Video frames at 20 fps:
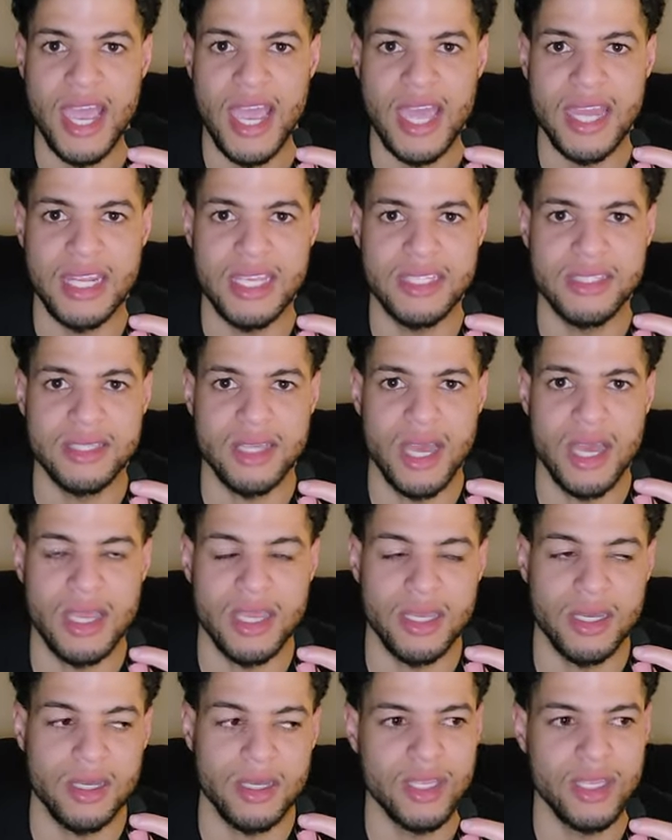And he's
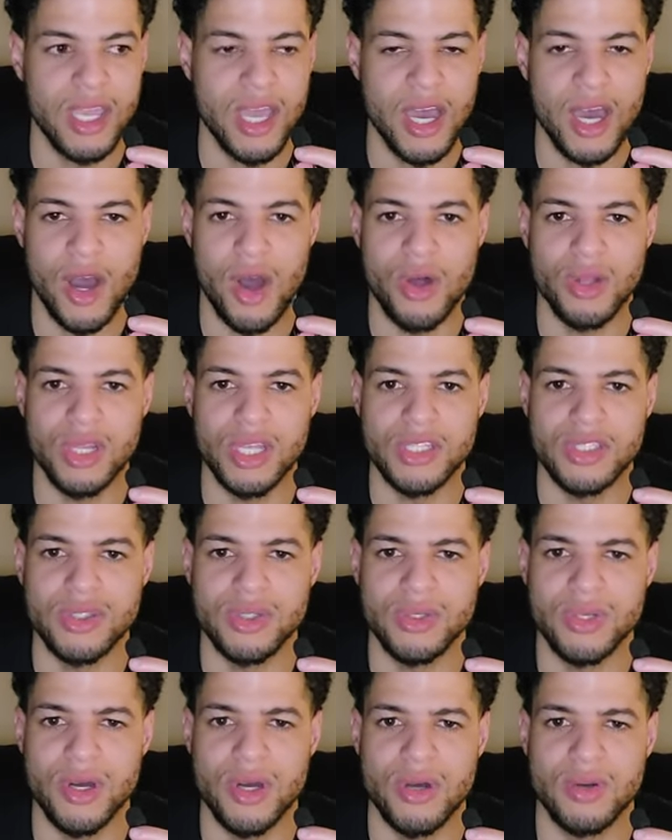like, Yeah, I'll let
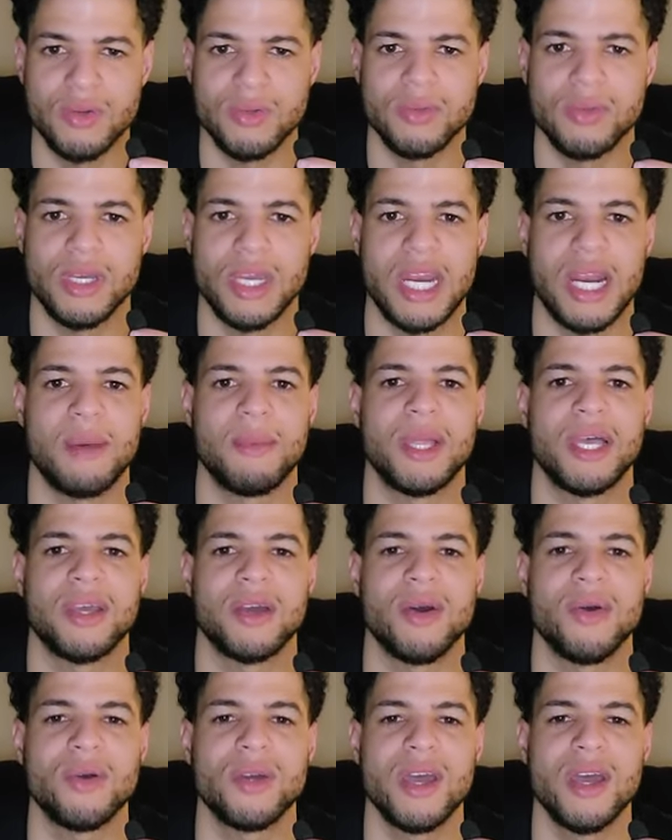you know. And I'm
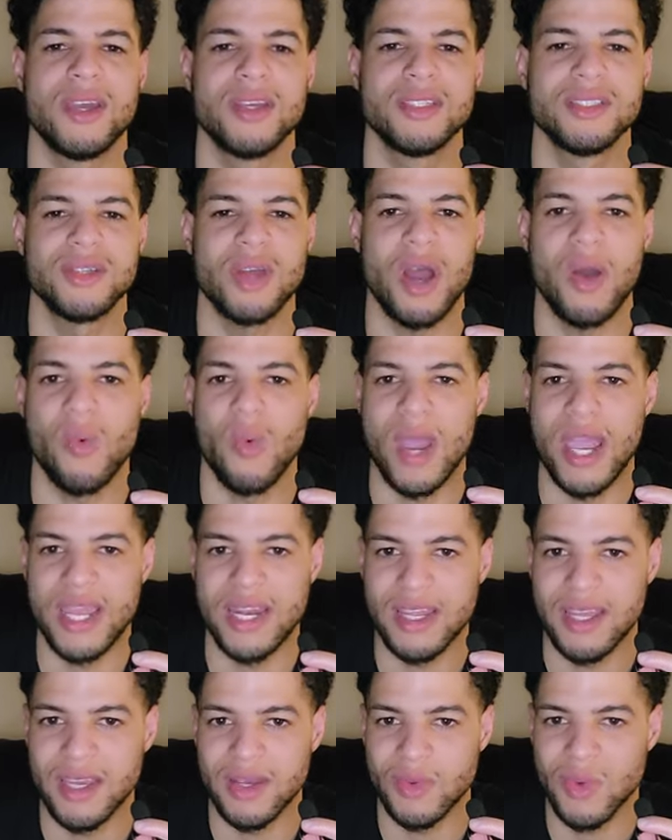like, Okay. So I
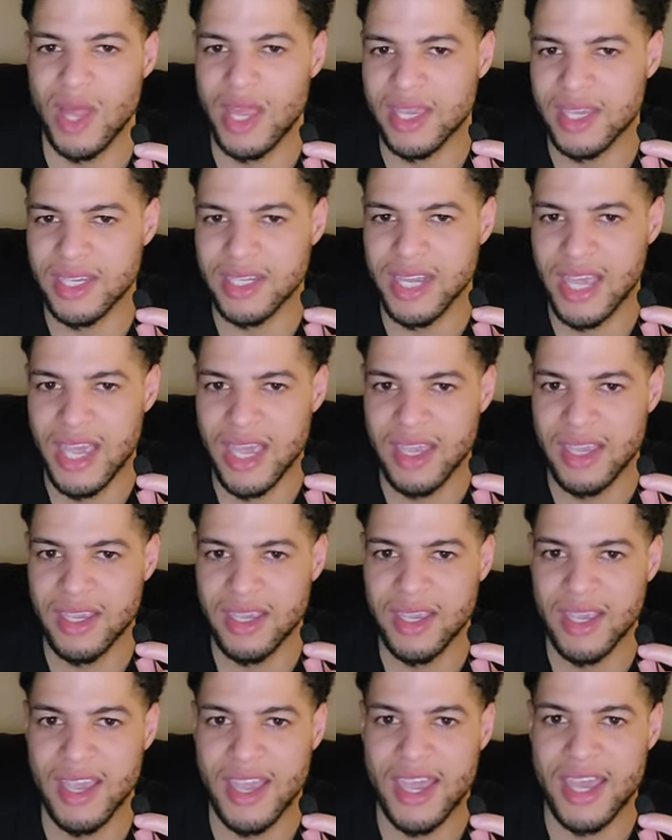wait like a day
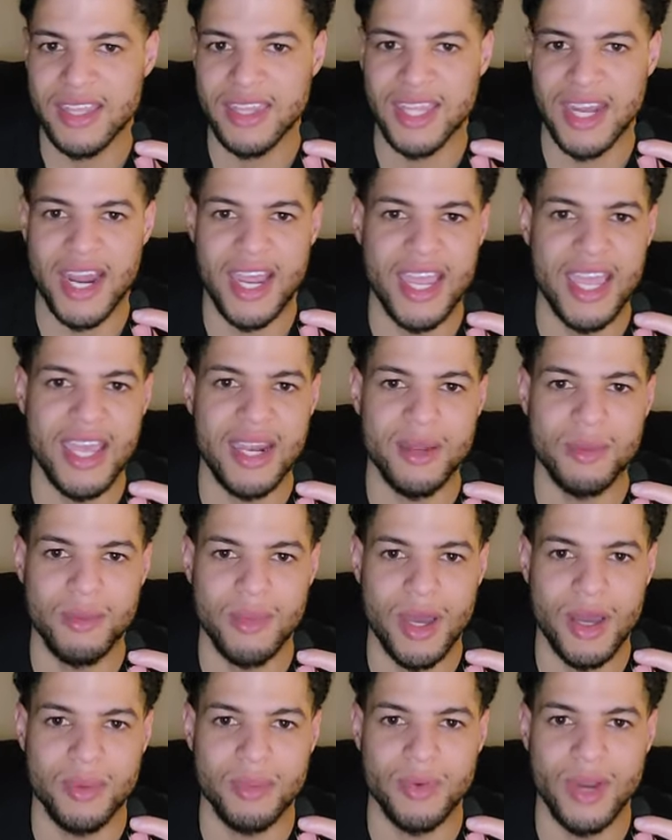and then I hit
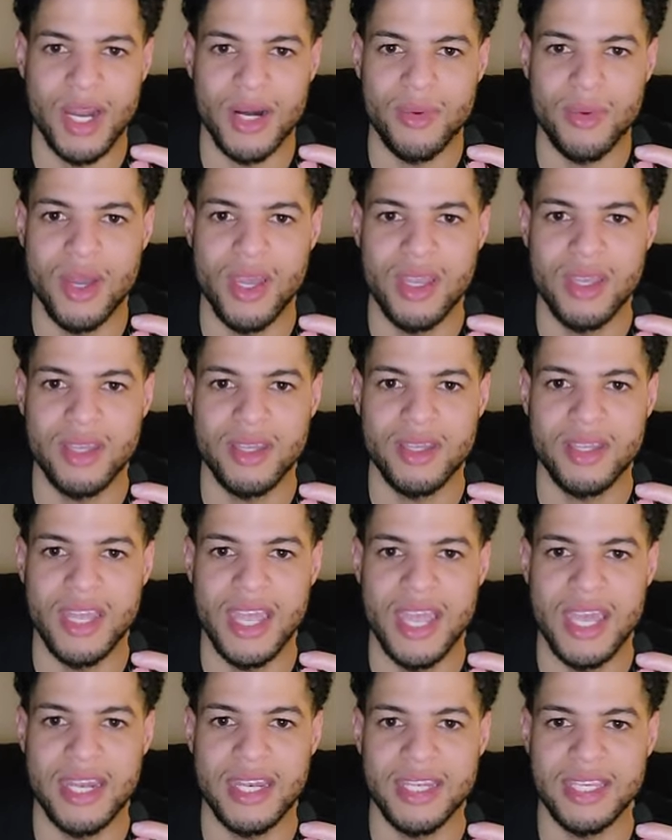him up right away.
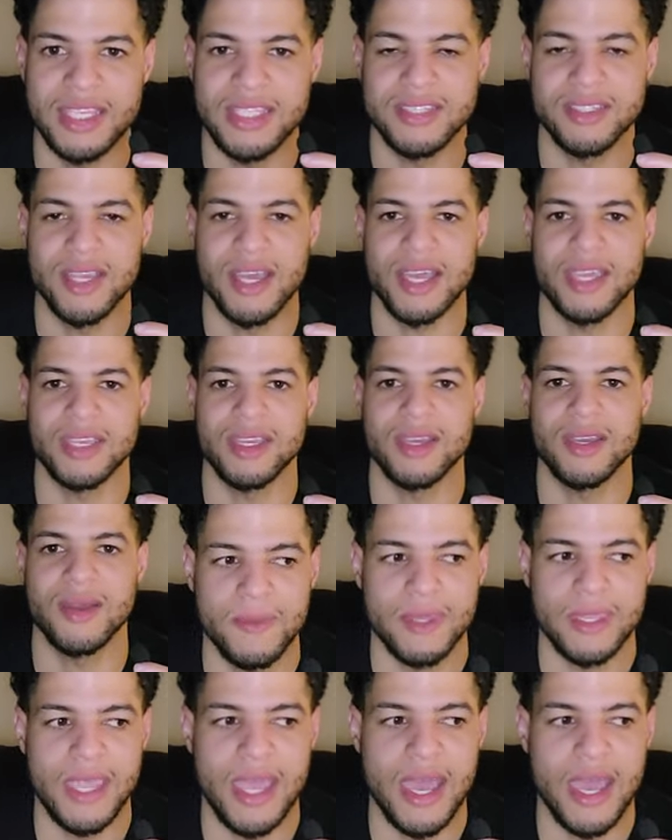And he's like,
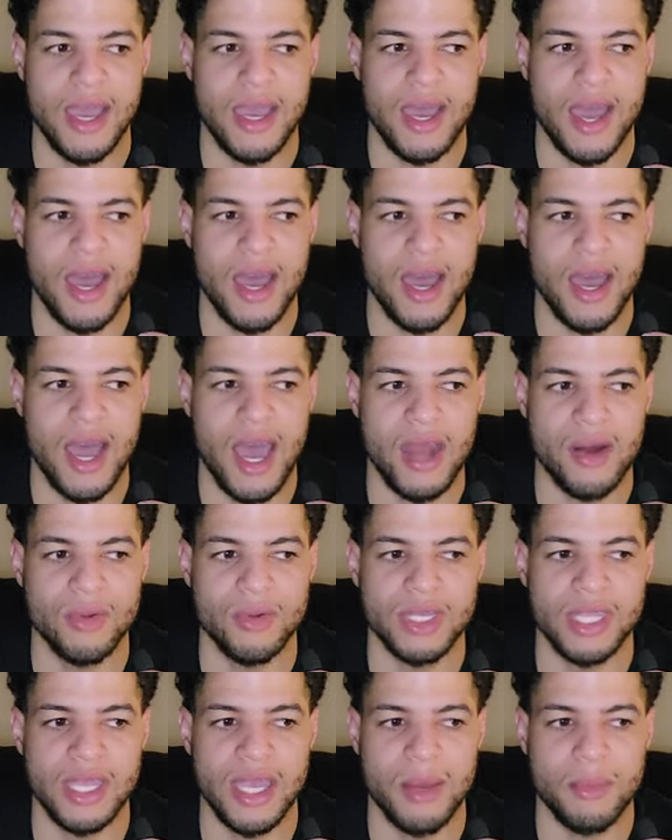Yeah, uh, I
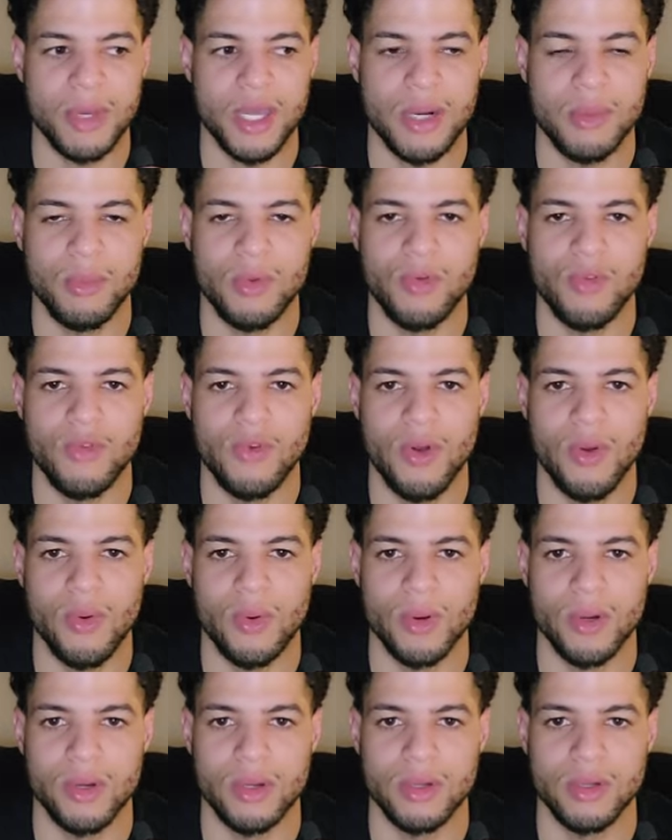don't think I'm going to move
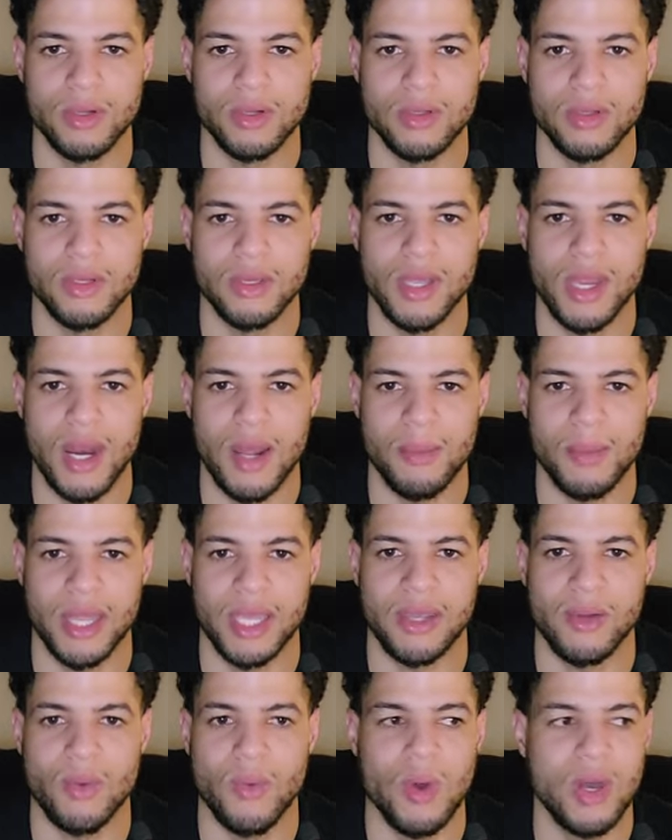forward. And I'm
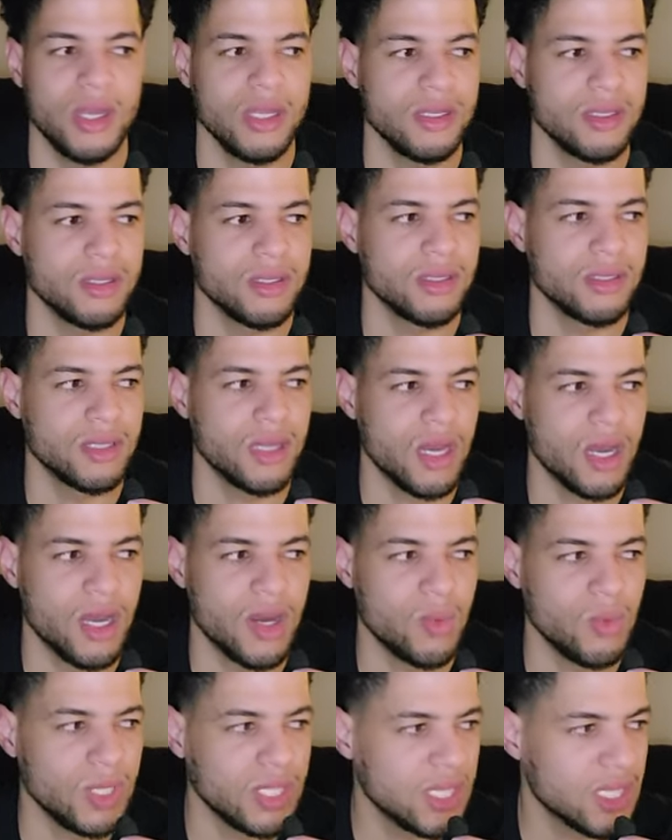like, What?
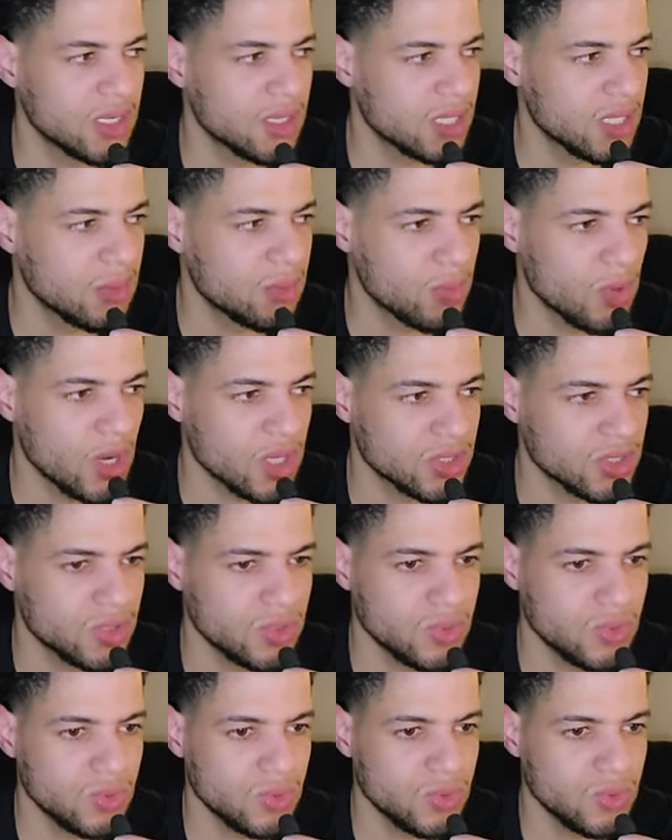Uh, we literally brought
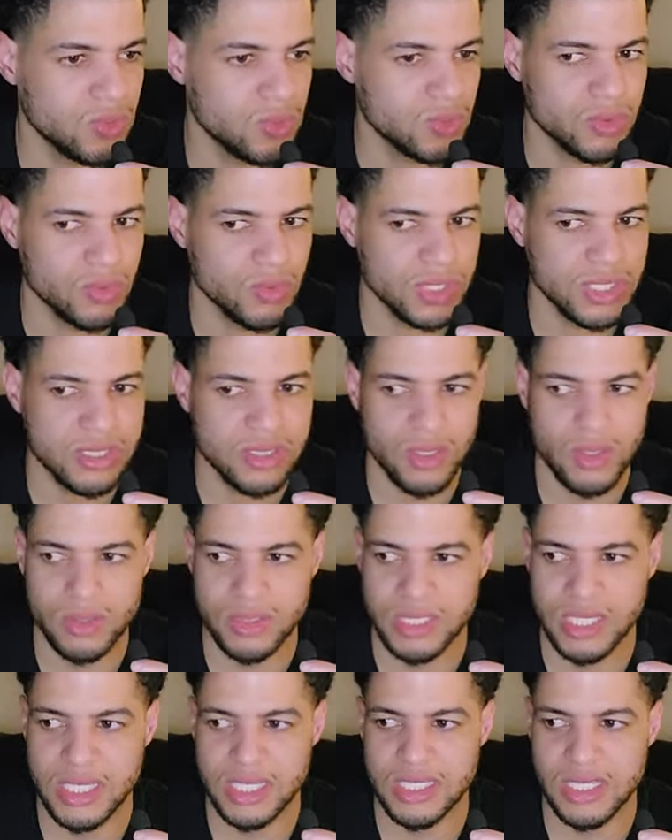you
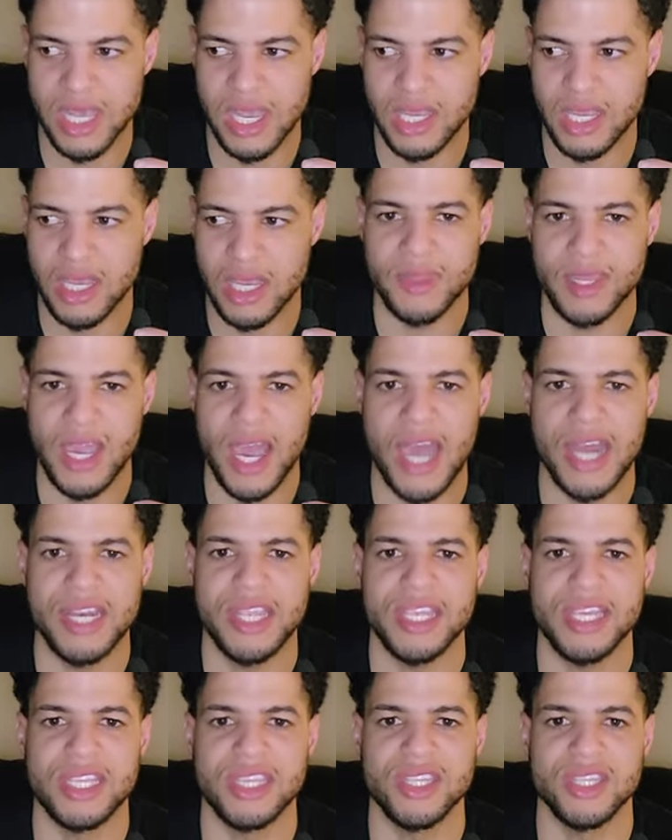results. And he's like, I
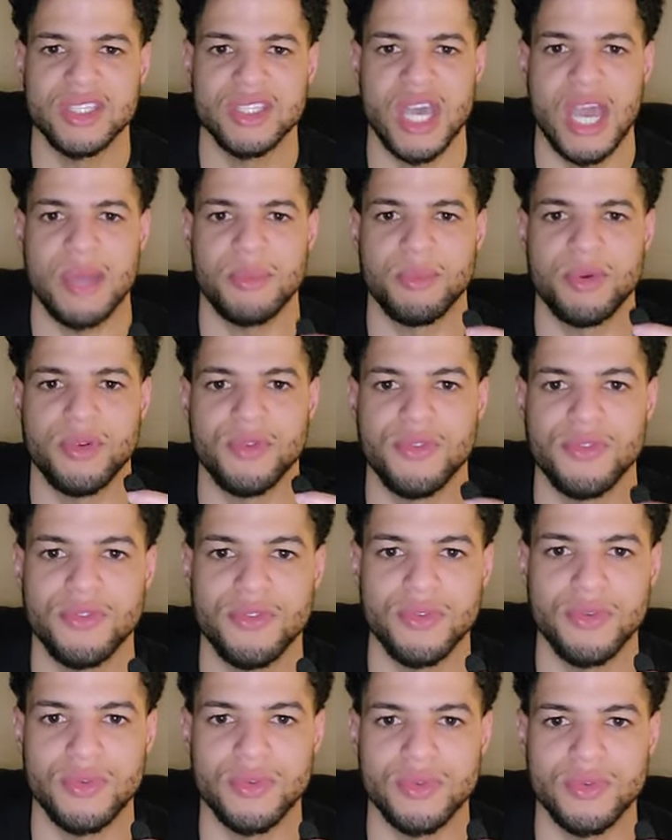didn't get the type
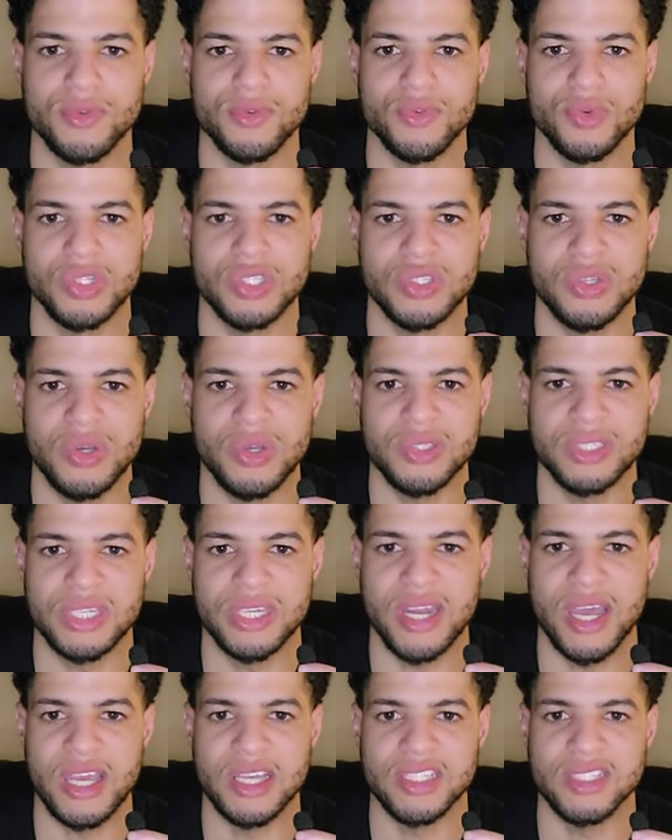of results
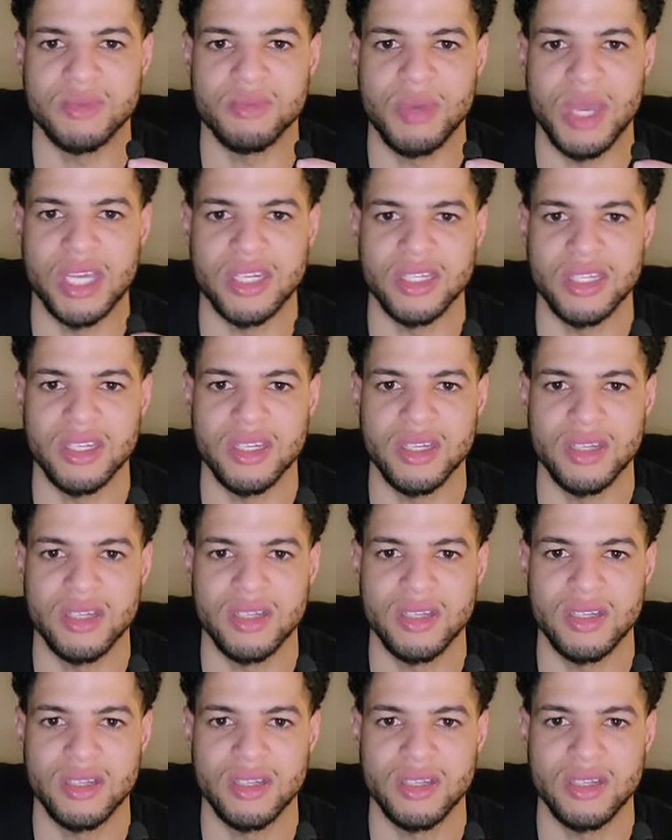that I expected.